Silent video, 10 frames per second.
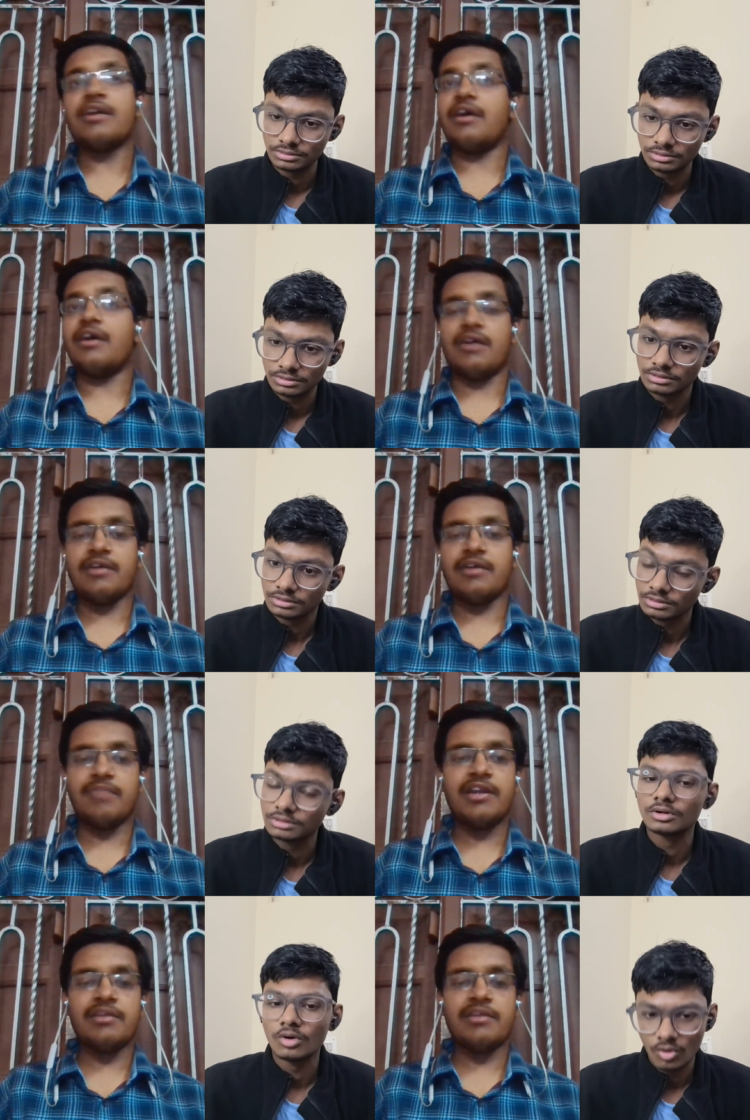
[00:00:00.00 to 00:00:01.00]
Speaker 1: Yeah, yeah. I
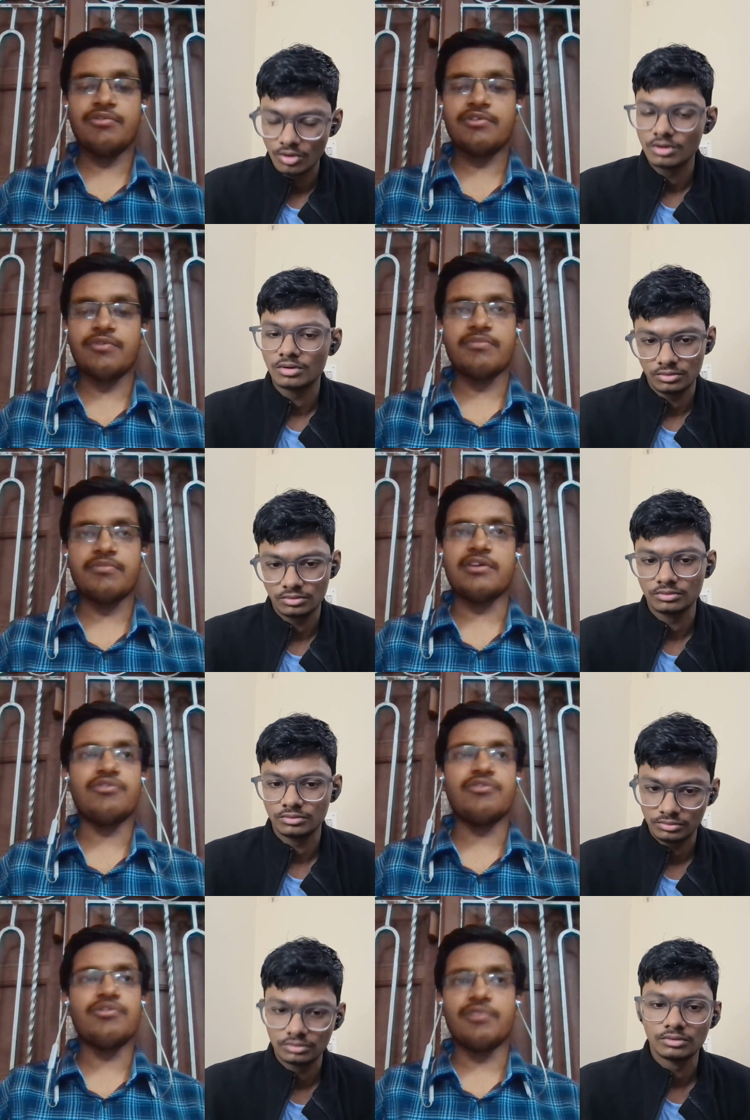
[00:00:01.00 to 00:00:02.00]
made in notes from the
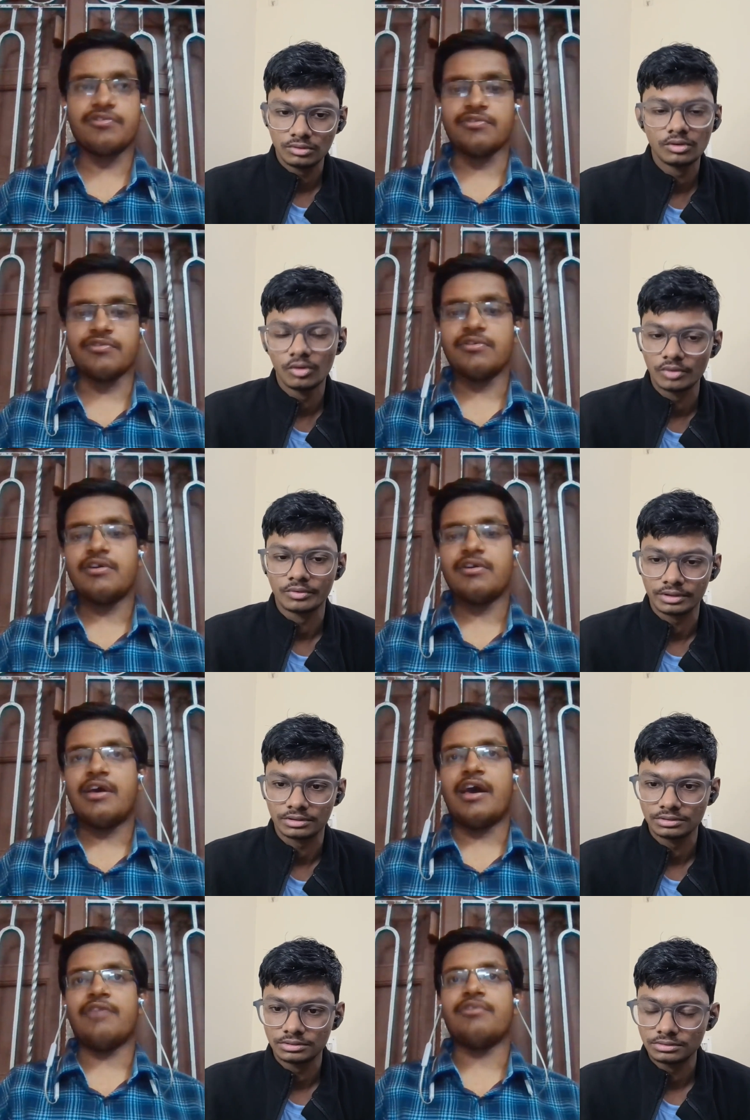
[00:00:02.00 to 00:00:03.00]
YouTube also. Okay, okay.
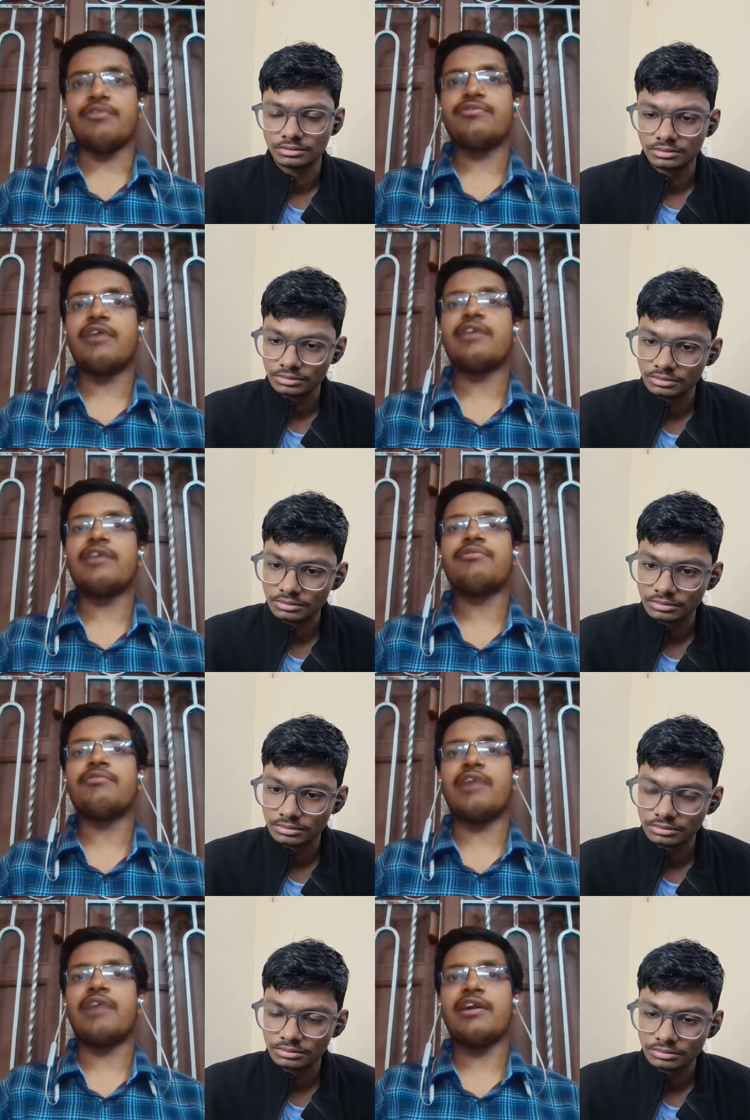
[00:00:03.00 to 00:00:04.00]
And also I
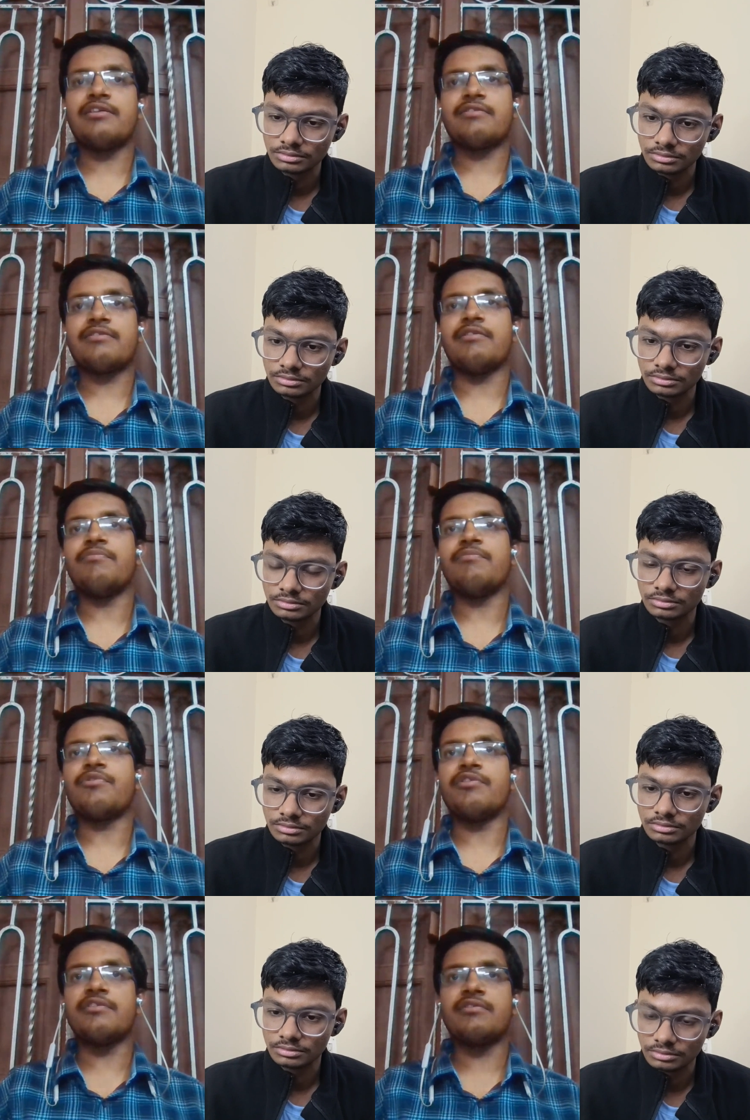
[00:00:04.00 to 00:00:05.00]
used to write some
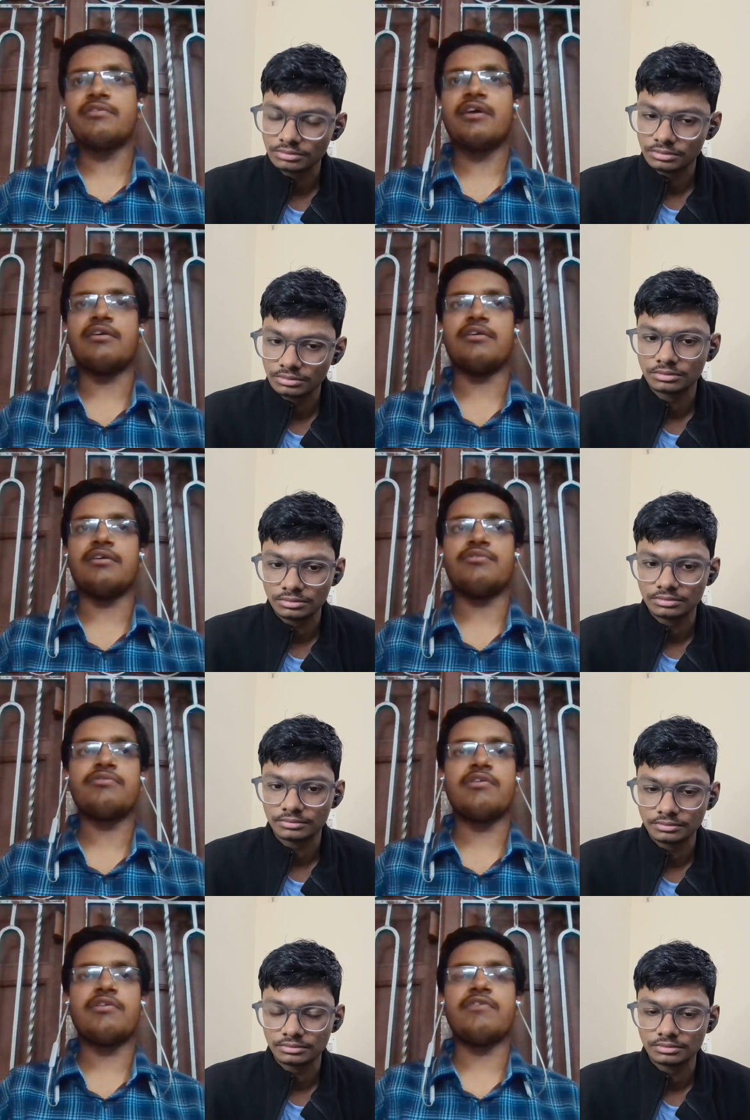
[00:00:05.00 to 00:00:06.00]
questions that uh,
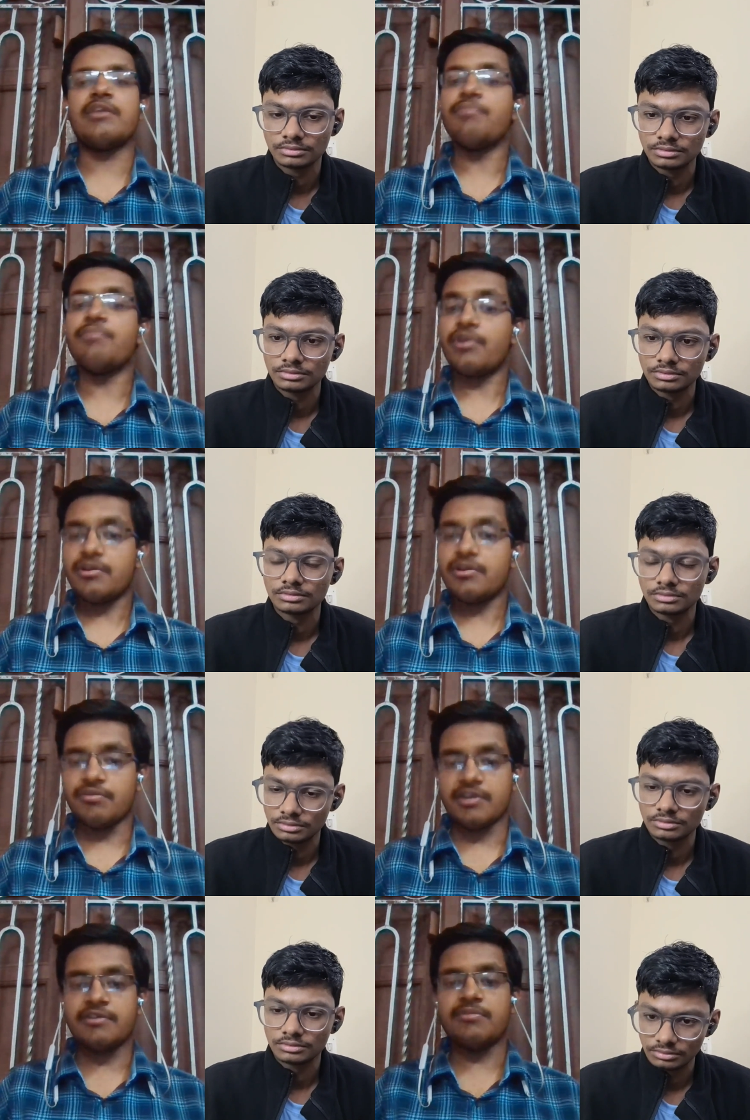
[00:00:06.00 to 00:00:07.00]
those were very
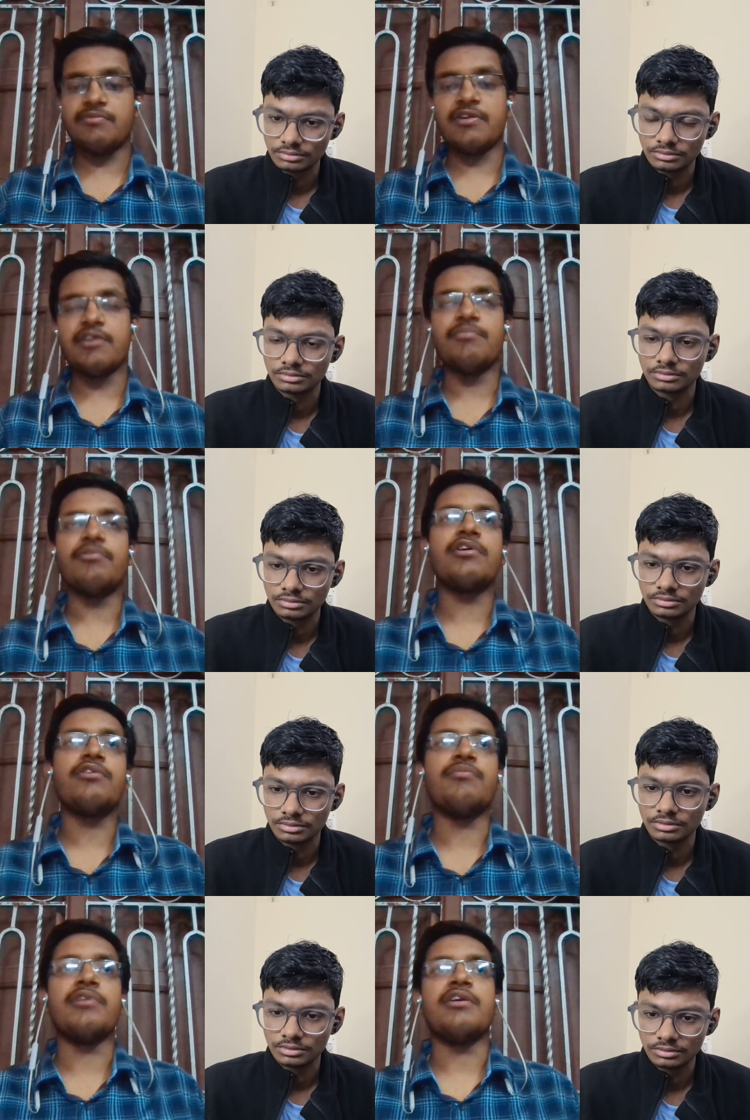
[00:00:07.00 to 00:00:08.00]
important to me. It seemed very
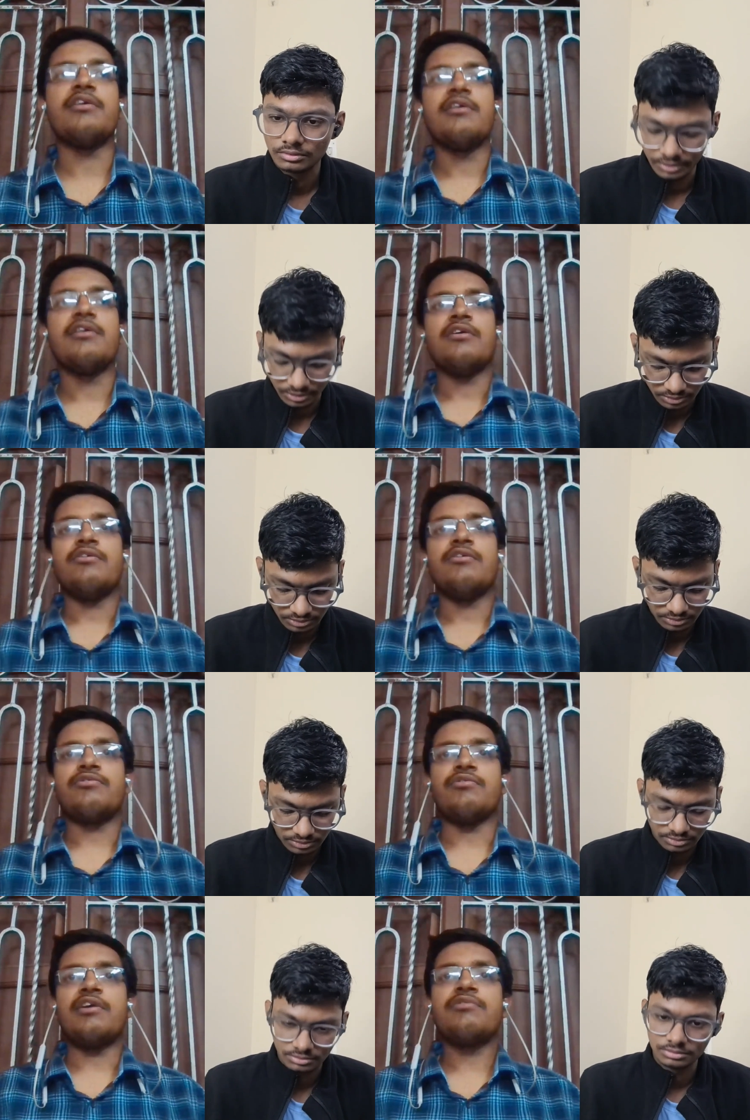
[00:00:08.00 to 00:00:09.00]
important to me. Okay.
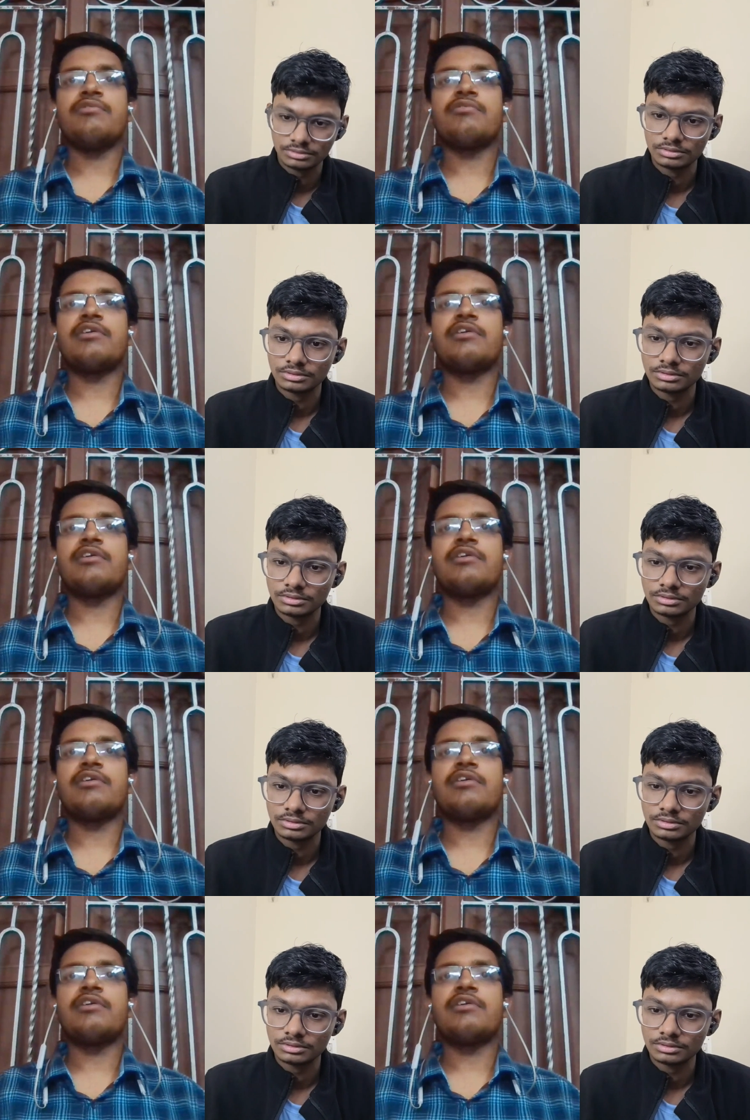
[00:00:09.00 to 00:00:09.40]
So I used